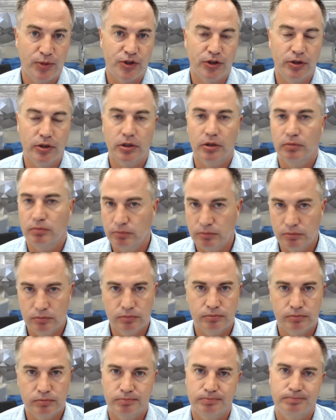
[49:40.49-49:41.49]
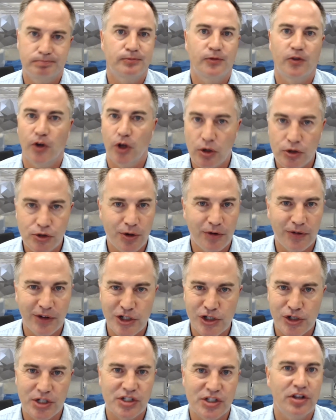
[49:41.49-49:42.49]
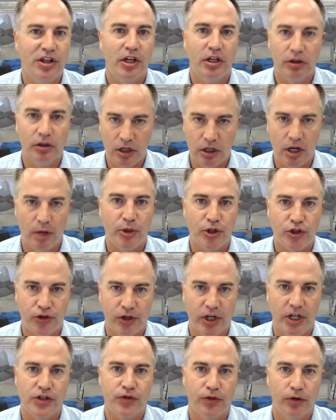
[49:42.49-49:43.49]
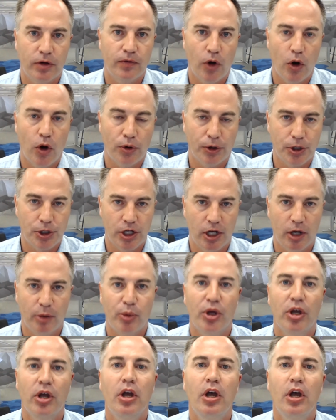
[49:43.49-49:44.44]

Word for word: So you can, for those who are interested, they can look up a transfer of ownership.